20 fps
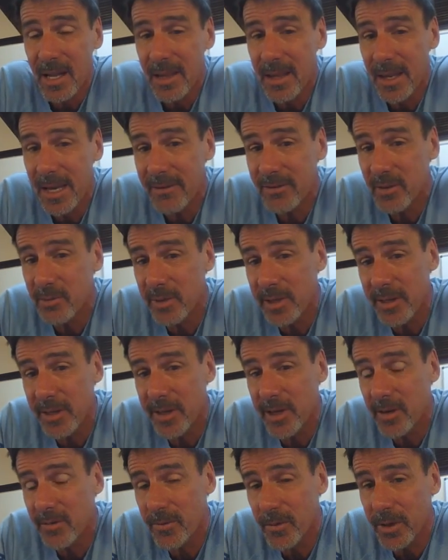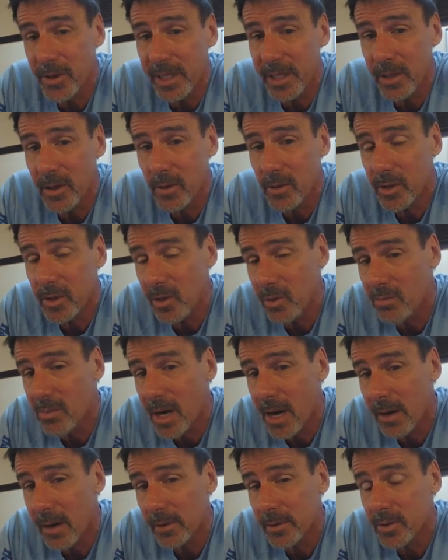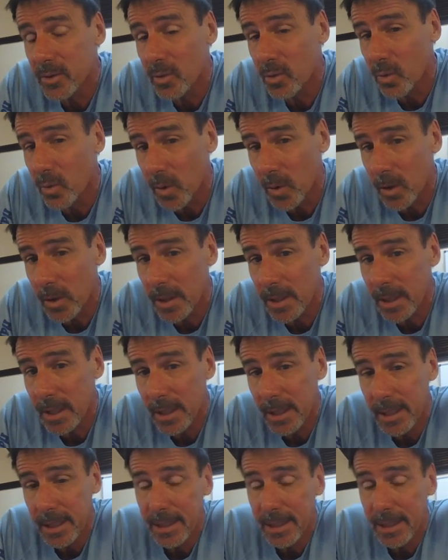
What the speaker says: that have to be there for the EOQ model to work.